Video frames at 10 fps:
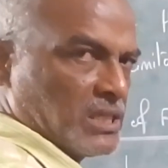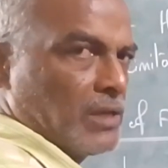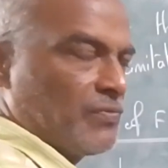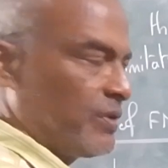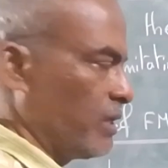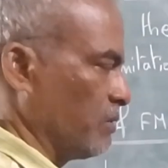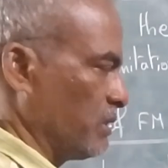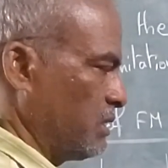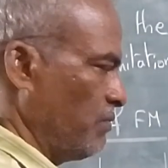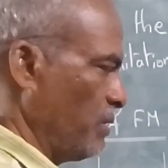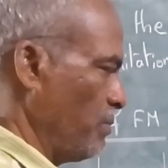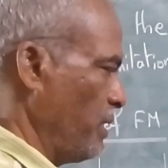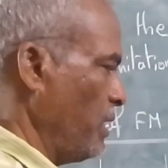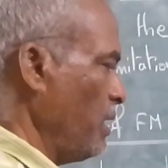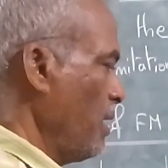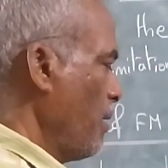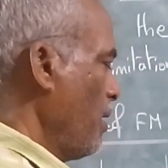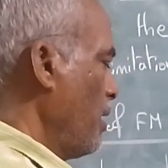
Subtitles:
the center frequency will be